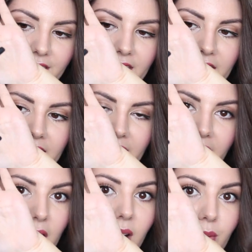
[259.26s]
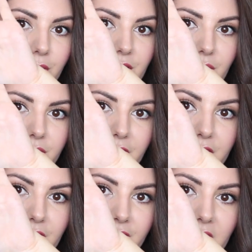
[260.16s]
the original
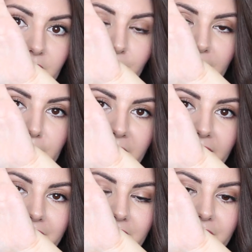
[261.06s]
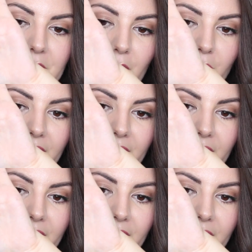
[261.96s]
version of this, the green packaging, so